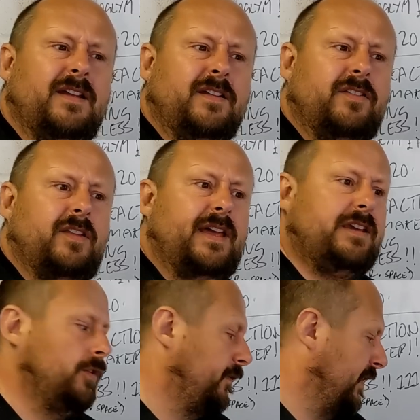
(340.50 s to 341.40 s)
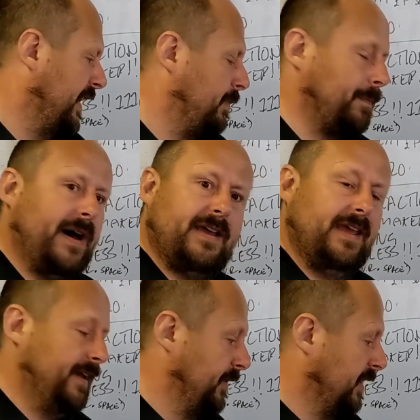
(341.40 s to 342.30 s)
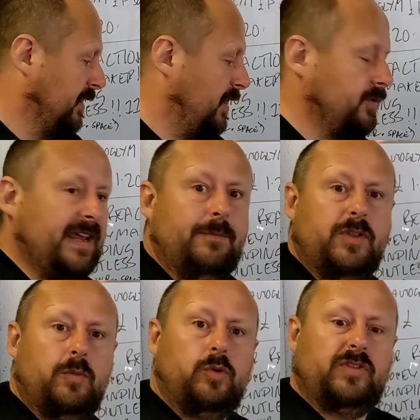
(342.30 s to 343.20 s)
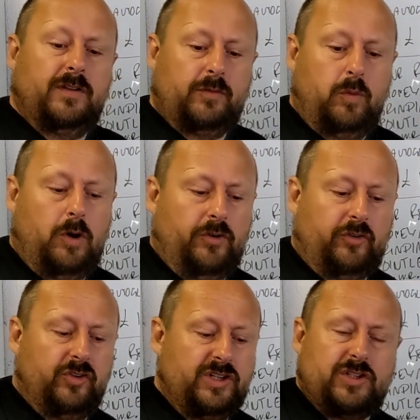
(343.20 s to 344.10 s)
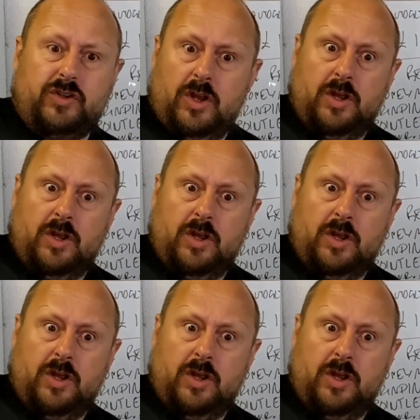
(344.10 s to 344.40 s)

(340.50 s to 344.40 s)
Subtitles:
so they could fill up a bucket, go down with a waterless wash and just